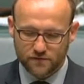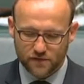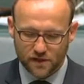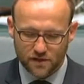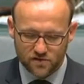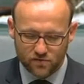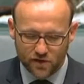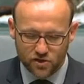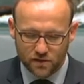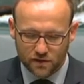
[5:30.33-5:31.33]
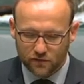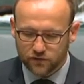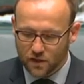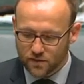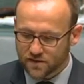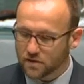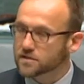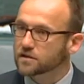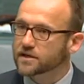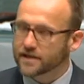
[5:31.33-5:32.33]
for the construction of lowest
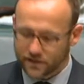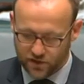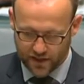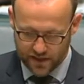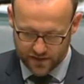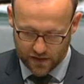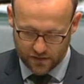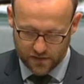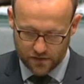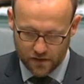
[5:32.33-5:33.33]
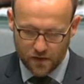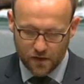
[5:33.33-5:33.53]
cost clean energy assets,